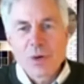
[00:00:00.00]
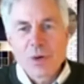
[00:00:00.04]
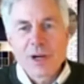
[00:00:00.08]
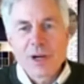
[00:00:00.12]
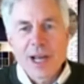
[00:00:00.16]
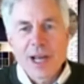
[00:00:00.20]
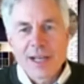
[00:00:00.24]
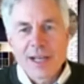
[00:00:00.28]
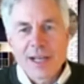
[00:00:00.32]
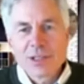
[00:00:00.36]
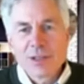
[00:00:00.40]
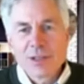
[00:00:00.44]

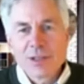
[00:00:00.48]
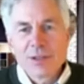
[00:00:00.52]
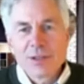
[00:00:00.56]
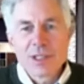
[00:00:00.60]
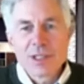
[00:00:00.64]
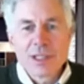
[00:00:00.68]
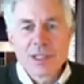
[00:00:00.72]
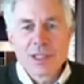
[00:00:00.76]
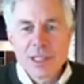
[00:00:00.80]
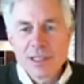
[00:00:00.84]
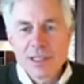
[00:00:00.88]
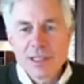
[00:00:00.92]
warehouse
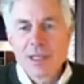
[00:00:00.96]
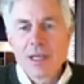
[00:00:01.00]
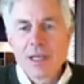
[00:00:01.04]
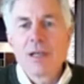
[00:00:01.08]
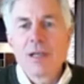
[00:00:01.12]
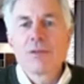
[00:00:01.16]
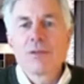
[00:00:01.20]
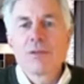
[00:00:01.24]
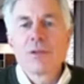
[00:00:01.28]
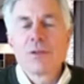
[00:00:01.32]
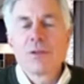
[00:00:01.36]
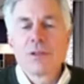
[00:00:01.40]
using
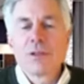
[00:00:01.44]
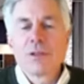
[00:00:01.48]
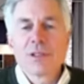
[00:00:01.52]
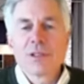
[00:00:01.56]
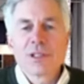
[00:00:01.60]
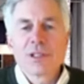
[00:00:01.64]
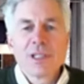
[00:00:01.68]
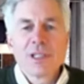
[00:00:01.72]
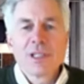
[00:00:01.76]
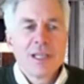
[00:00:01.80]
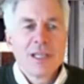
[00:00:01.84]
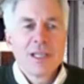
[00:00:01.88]
ETL
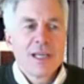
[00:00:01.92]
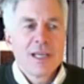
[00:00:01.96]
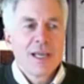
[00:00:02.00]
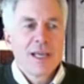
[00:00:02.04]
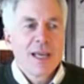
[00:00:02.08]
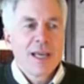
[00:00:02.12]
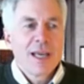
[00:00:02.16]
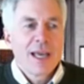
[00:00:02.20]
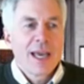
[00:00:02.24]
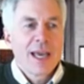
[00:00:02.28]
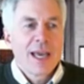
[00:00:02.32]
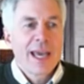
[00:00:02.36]
tools.
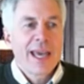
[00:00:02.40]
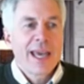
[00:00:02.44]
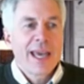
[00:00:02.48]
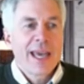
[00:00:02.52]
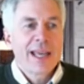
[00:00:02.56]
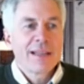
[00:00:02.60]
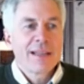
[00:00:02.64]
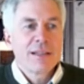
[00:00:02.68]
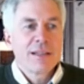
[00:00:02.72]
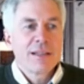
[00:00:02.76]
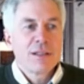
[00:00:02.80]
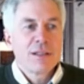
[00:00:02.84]
And,